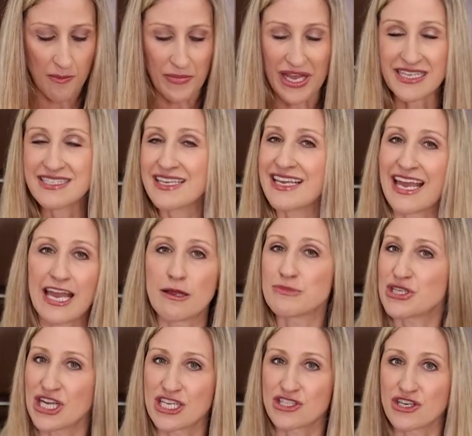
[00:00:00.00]
It's a game
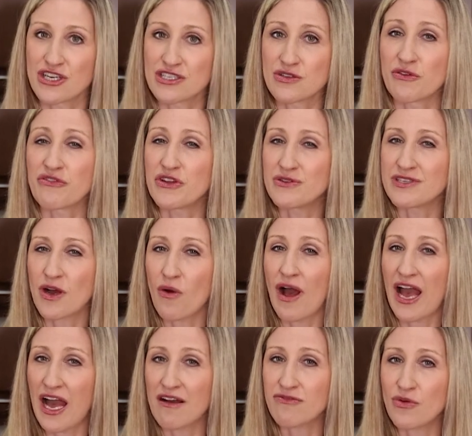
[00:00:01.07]
changer. So if you don't
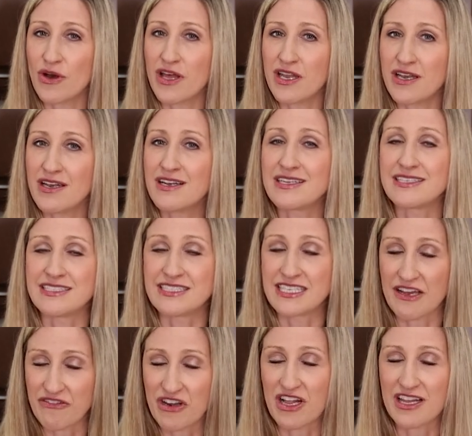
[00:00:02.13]
have one,
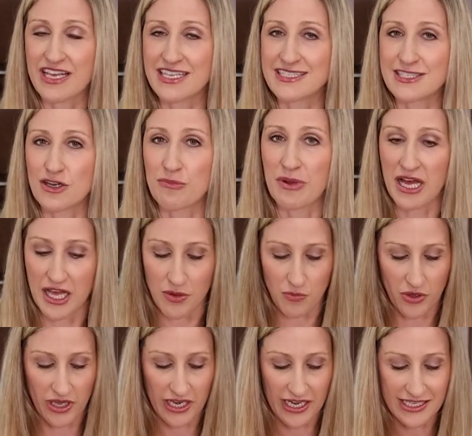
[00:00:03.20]
definitely consider buying
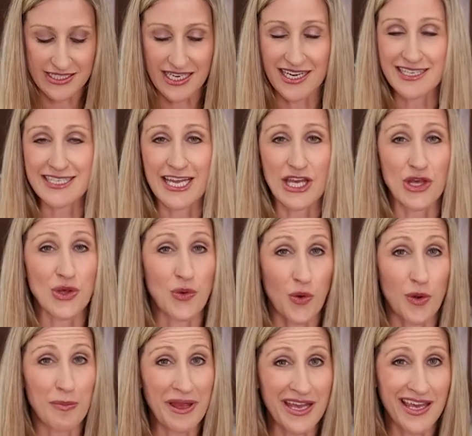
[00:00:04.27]
one. It's going to take
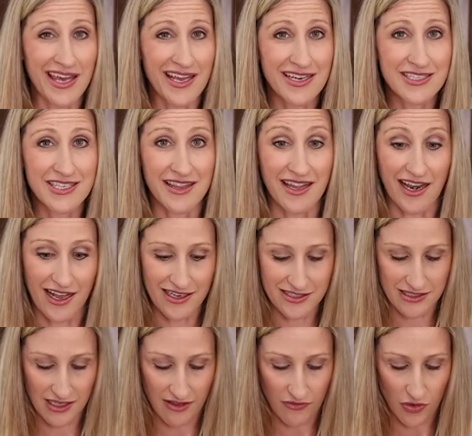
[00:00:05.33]
your baking to the
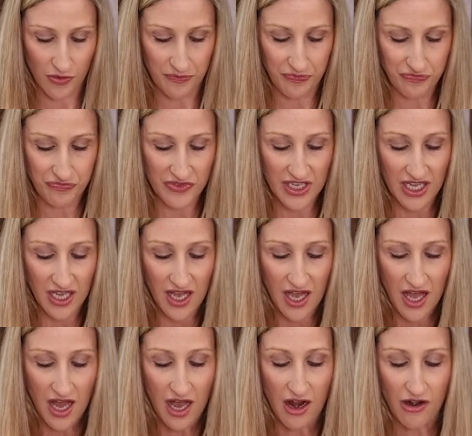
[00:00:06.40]
next level.
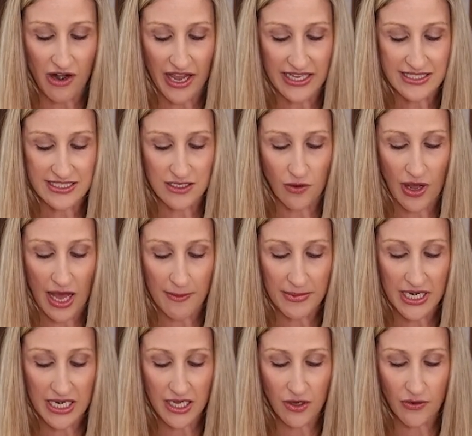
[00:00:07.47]
All right, so I'm
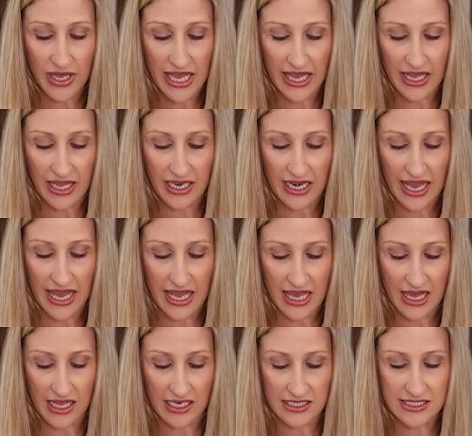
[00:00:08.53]
going to go ahead
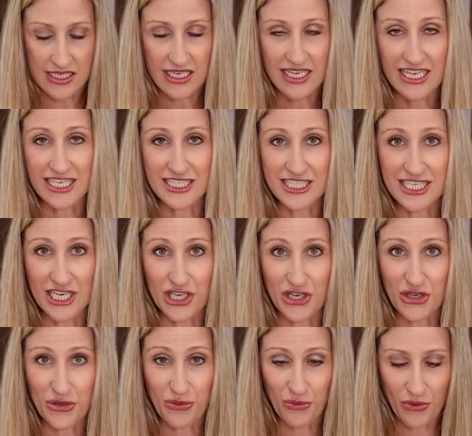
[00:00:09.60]
and
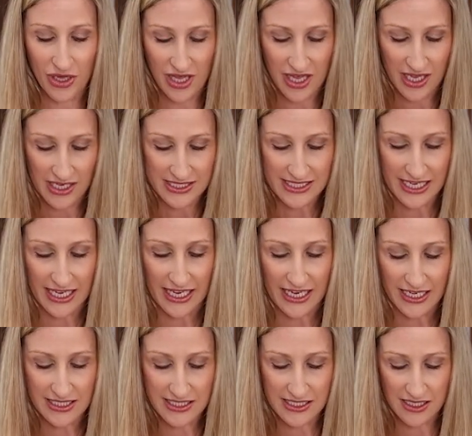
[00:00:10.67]
continue to
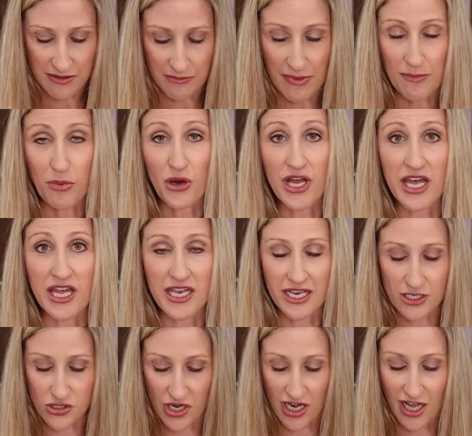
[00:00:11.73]
eat my bread
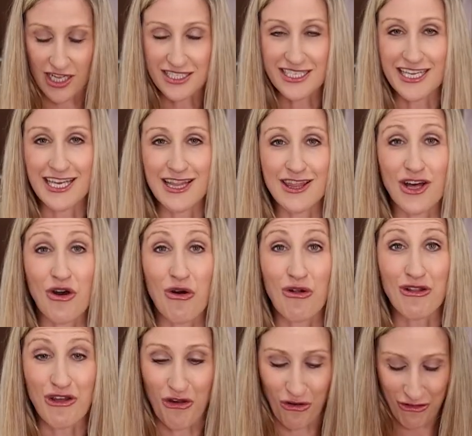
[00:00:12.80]
and try not to eat the
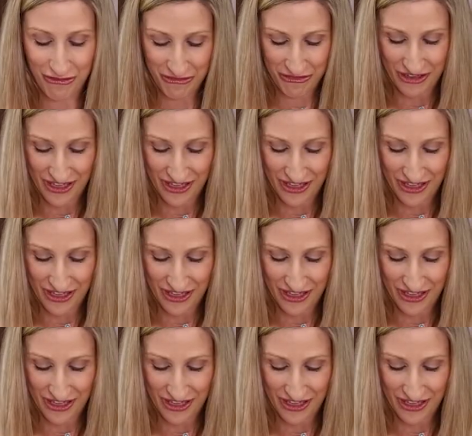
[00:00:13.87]
whole loaf.